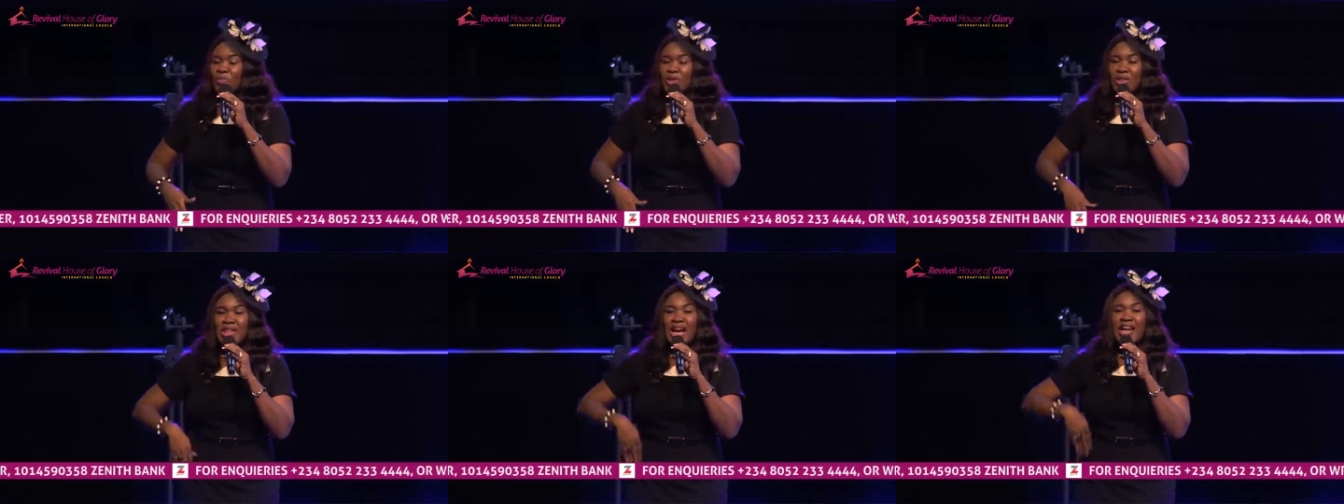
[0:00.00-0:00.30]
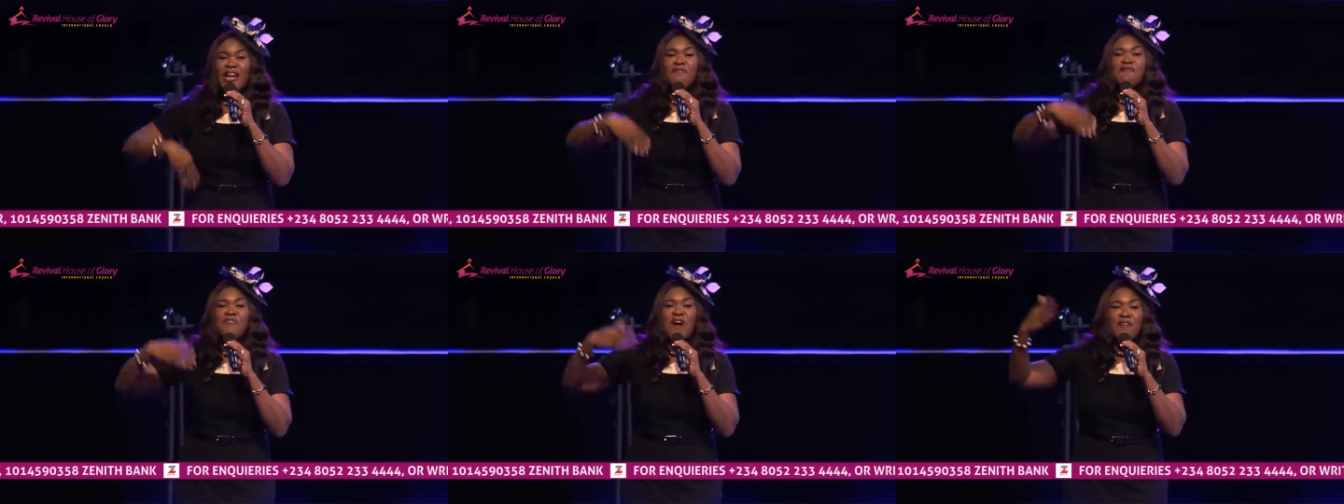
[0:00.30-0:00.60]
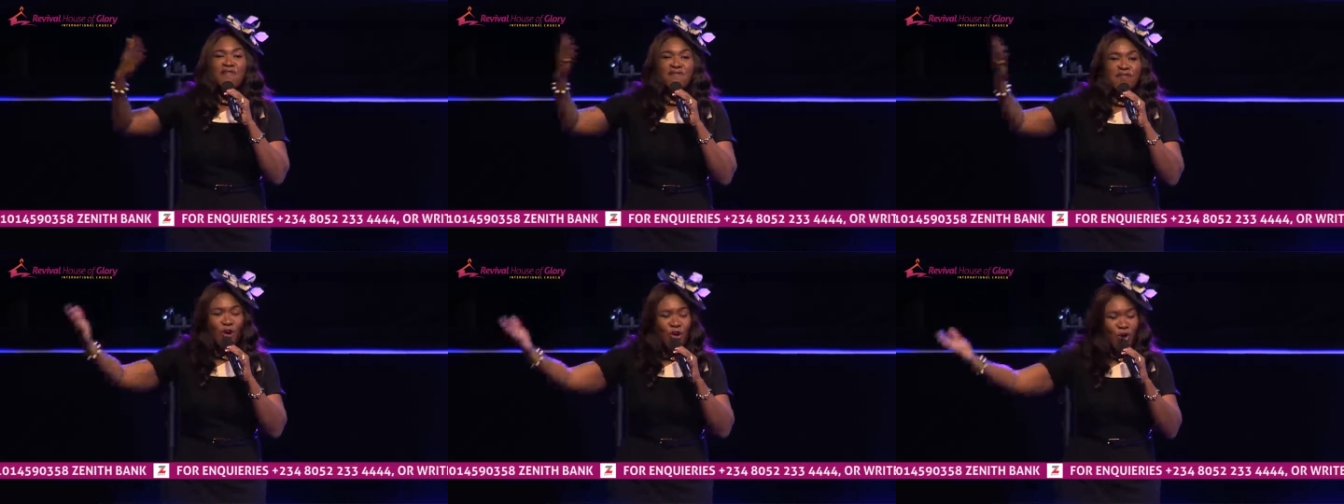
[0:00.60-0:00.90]
that if I
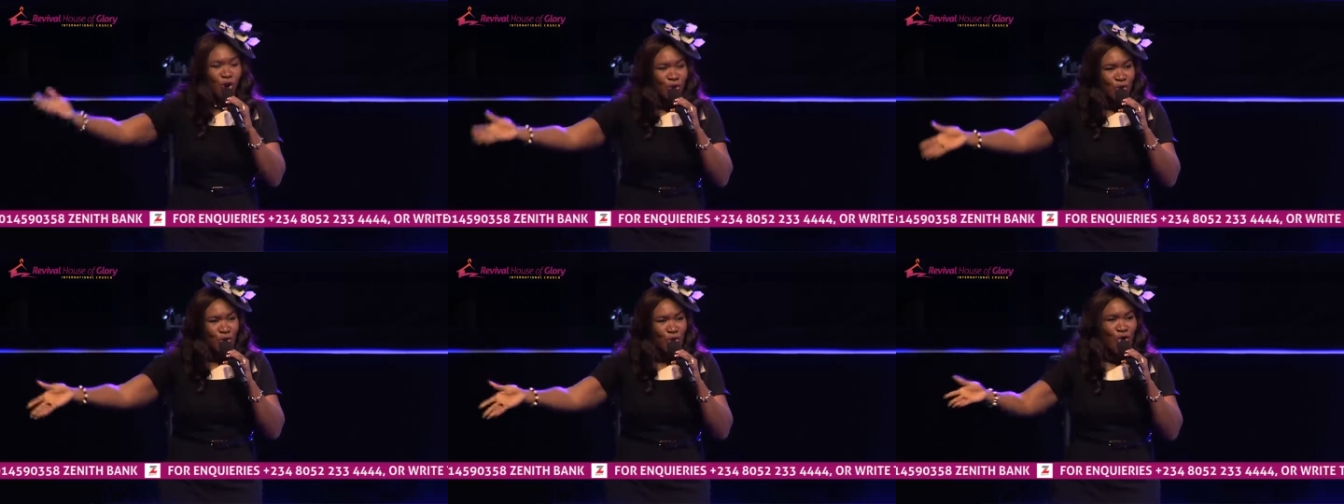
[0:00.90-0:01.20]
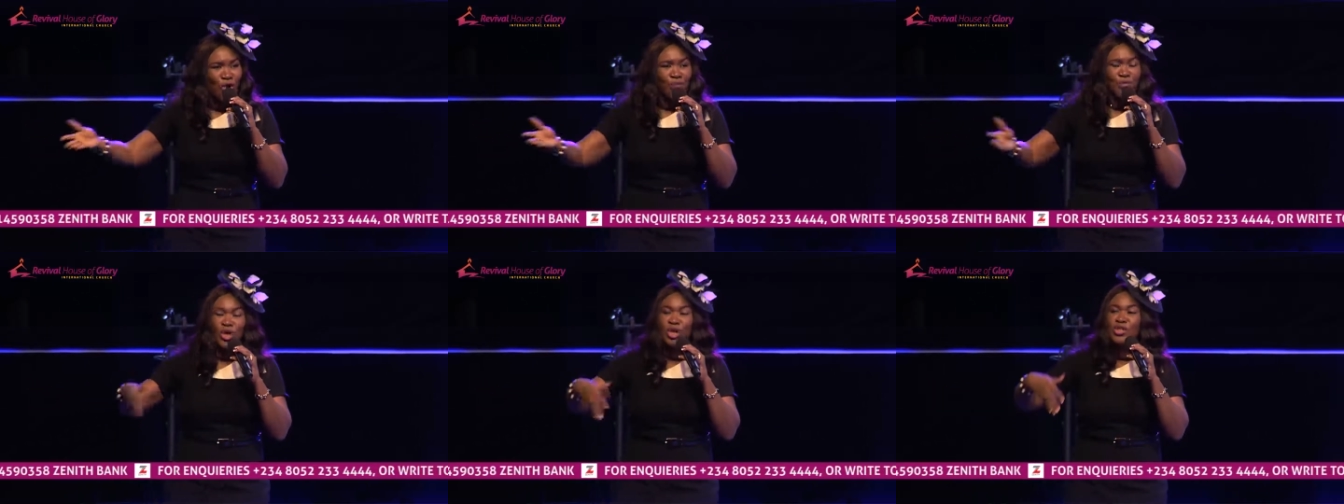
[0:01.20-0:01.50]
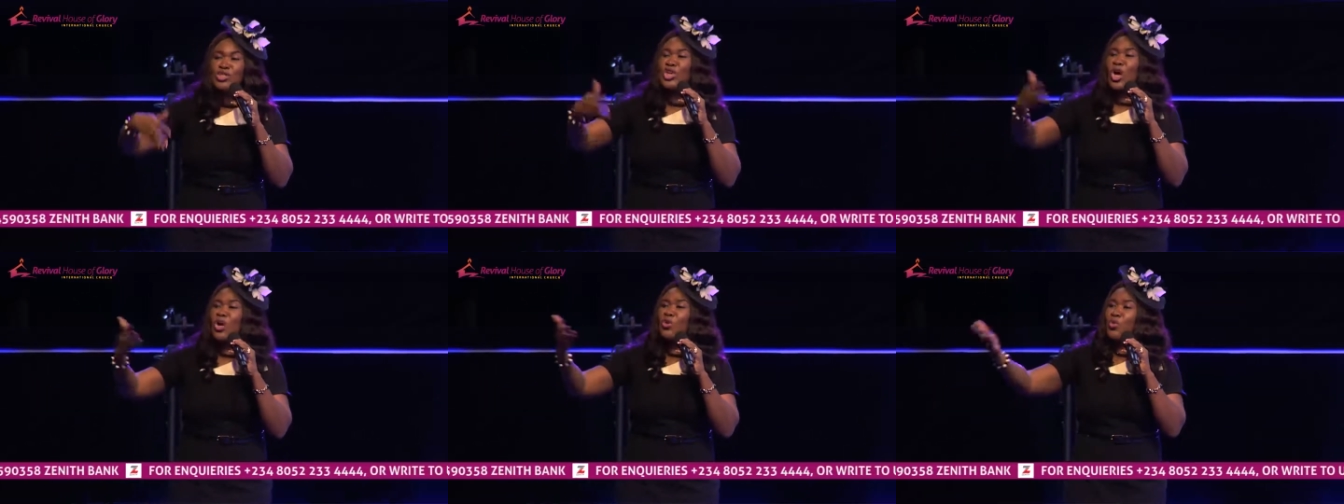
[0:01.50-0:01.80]
follow you home, your
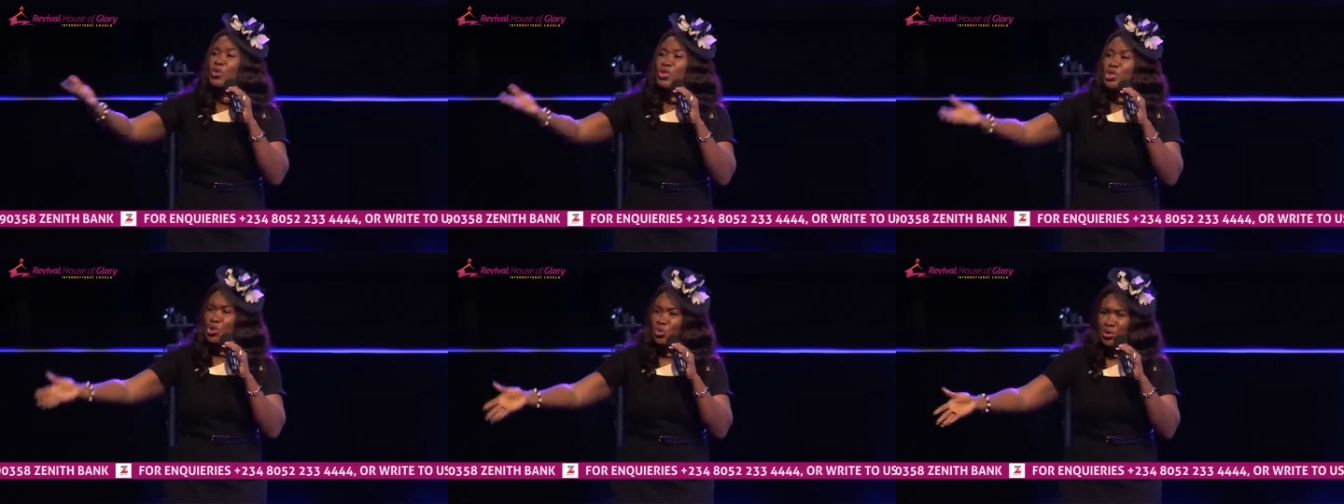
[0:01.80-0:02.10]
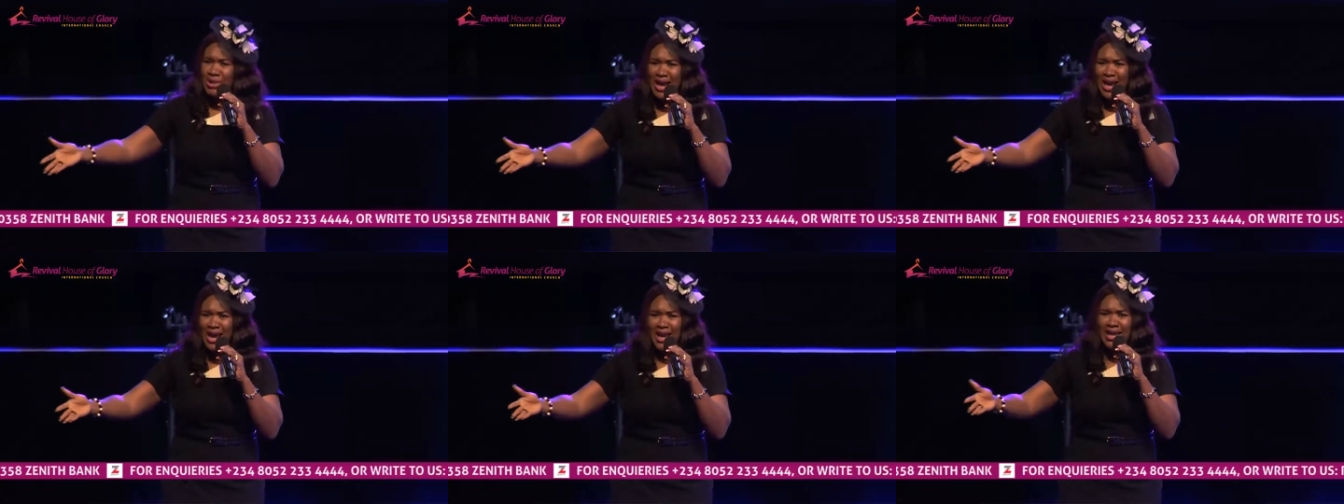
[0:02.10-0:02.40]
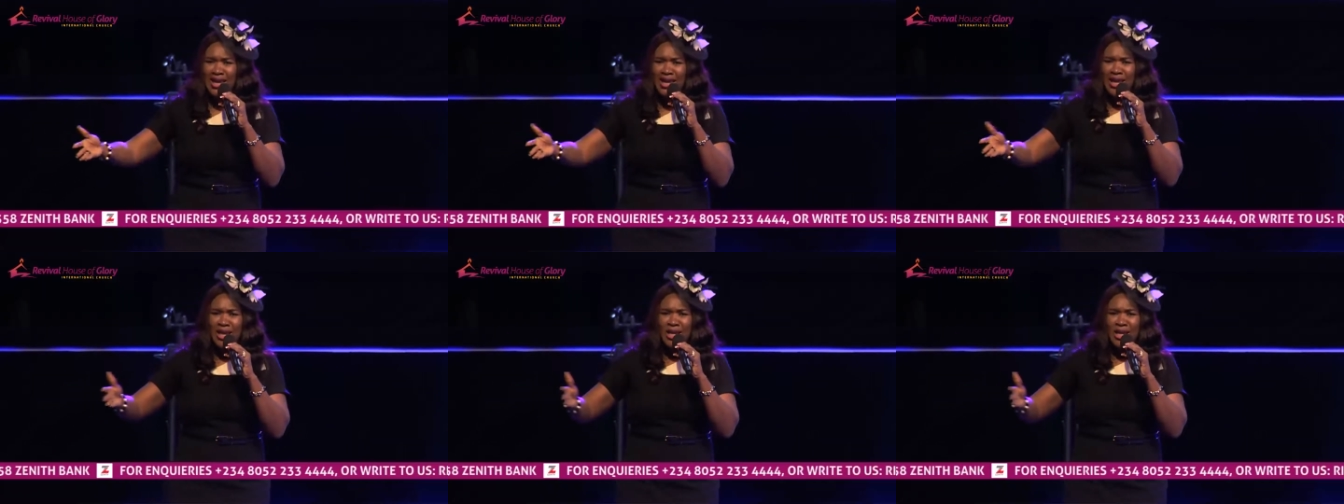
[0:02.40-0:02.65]
son will still die.